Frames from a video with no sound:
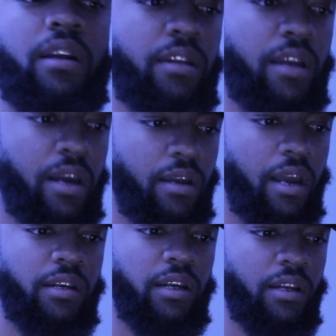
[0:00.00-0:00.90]
like that.
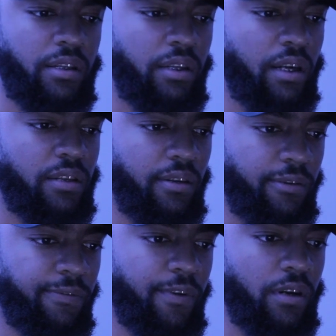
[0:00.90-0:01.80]
Hey, she looks sexy
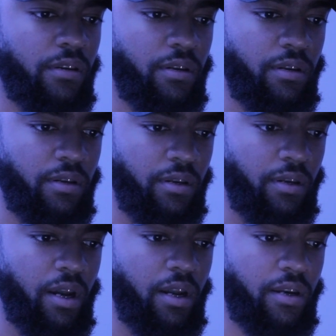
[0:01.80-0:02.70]
as fuck on this
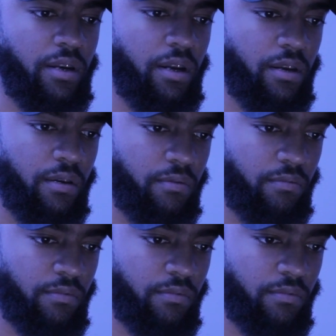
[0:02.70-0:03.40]
thing. God damn.